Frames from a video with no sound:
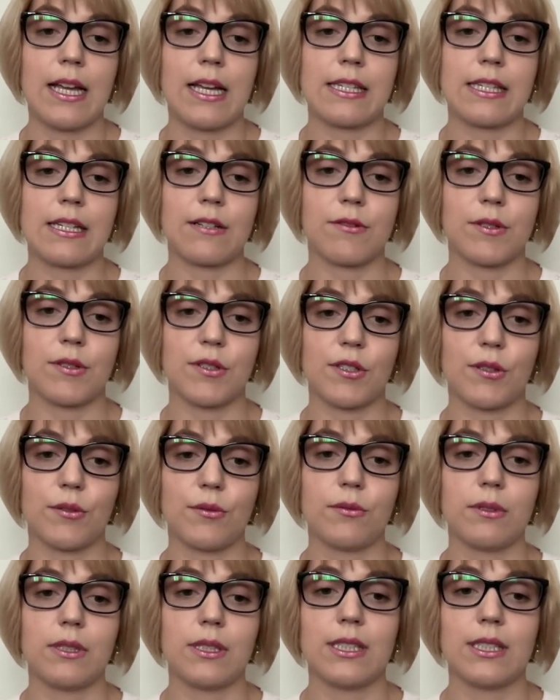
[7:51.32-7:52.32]
As a
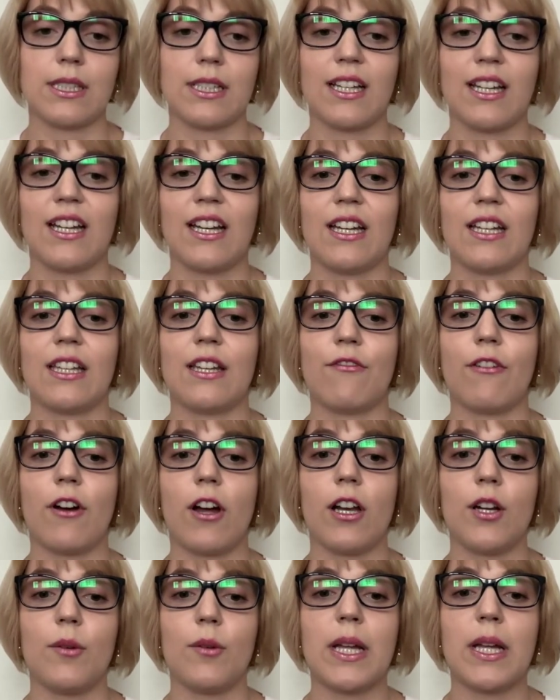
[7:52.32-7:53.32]
result, the
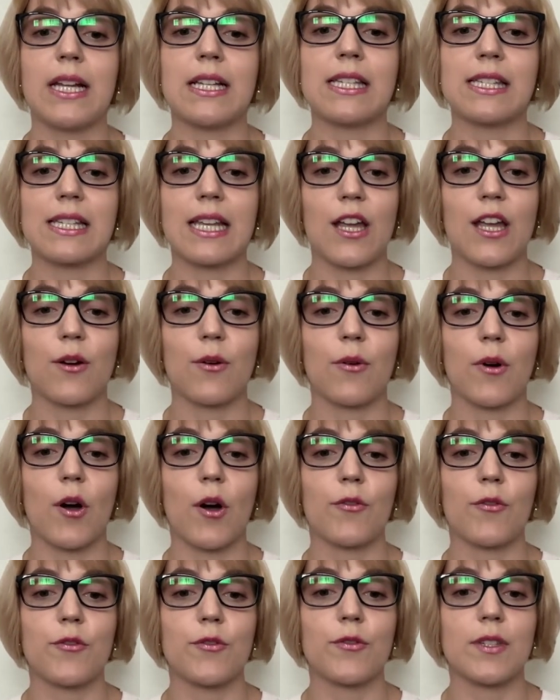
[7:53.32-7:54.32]
volume and scale
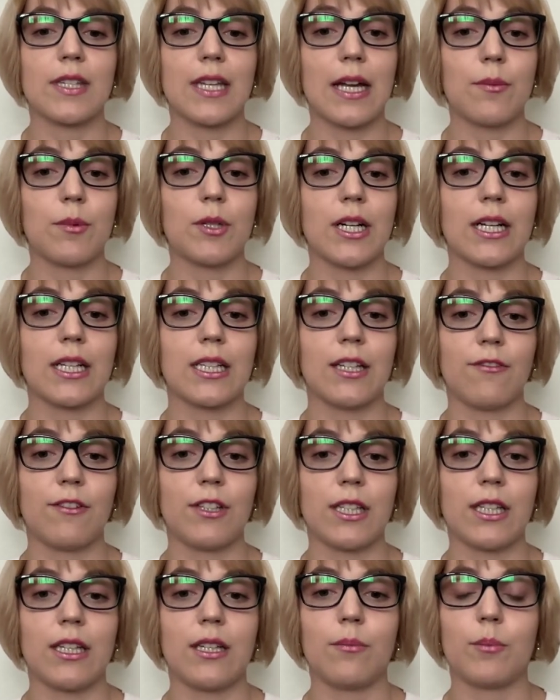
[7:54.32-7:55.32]
of cyber
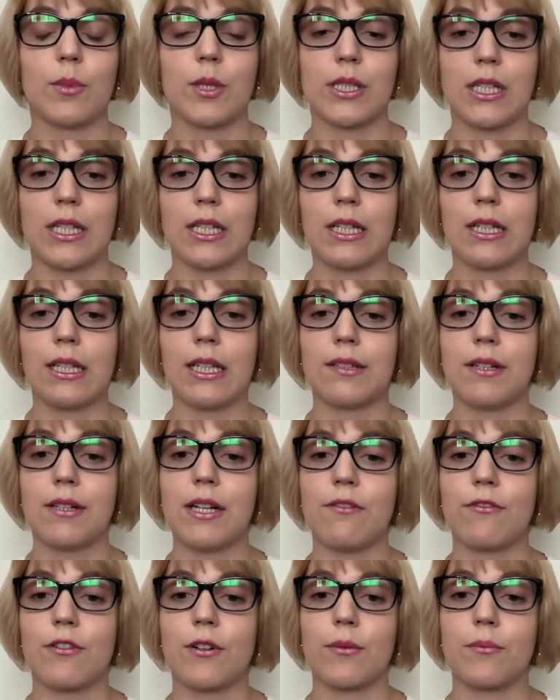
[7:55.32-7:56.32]
activity,
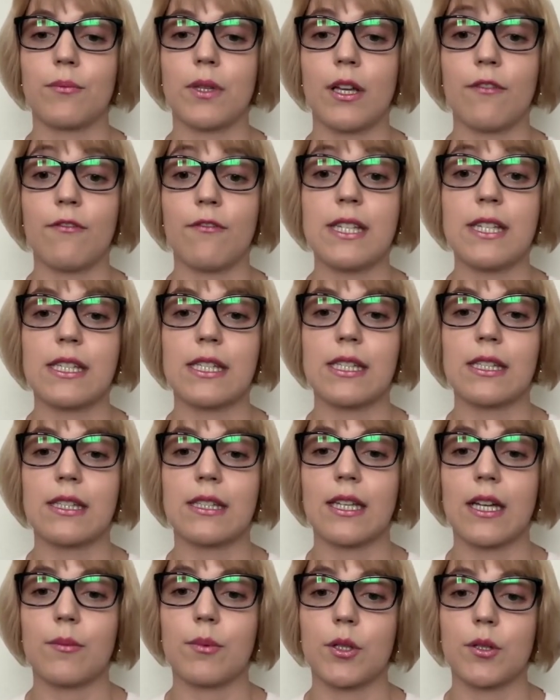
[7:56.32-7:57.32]
particularly from novice
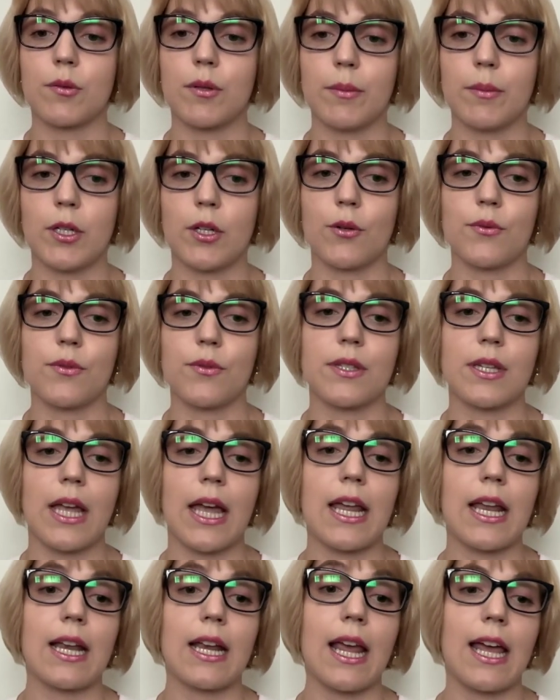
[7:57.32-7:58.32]
cybercriminals
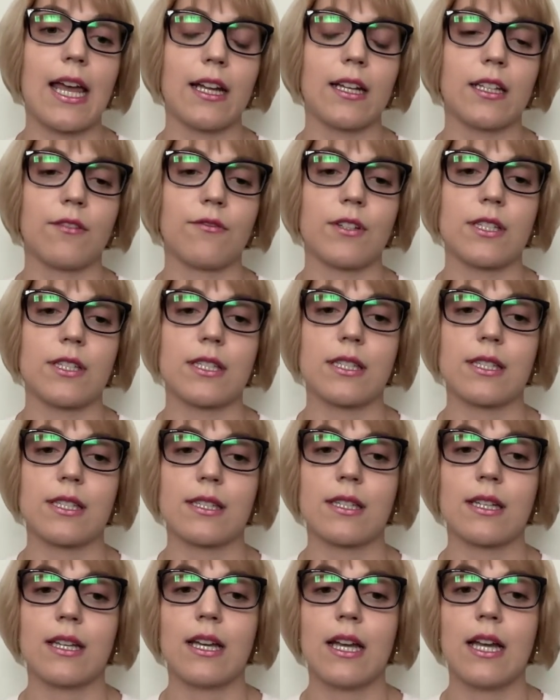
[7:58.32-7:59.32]
and
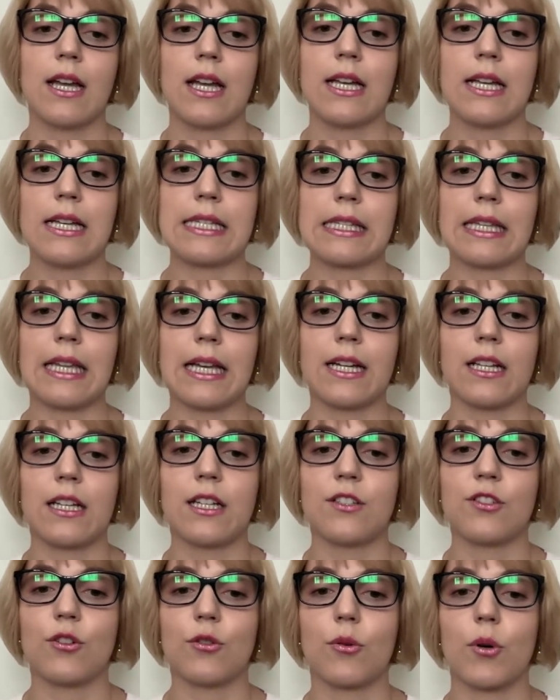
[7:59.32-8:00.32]
hacktivists, is
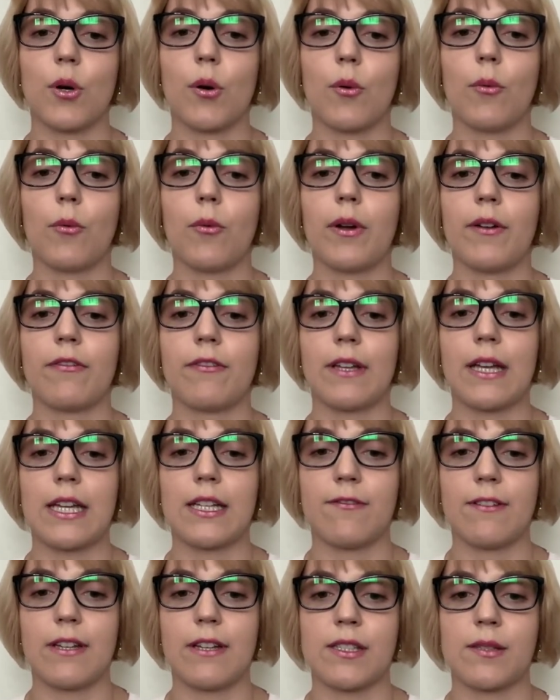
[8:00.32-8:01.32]
likely to grow with
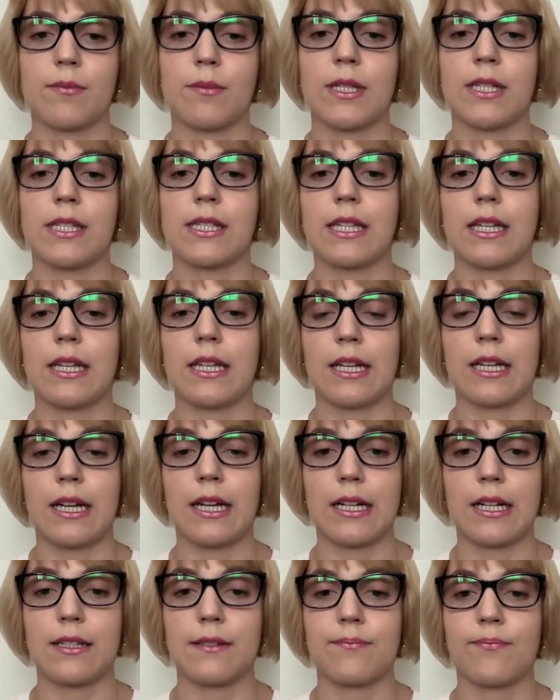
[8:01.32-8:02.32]
advancements in
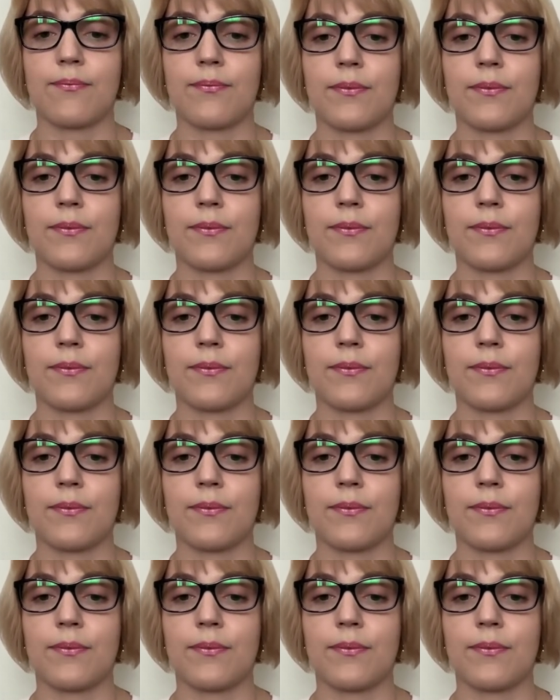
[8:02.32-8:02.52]
AI.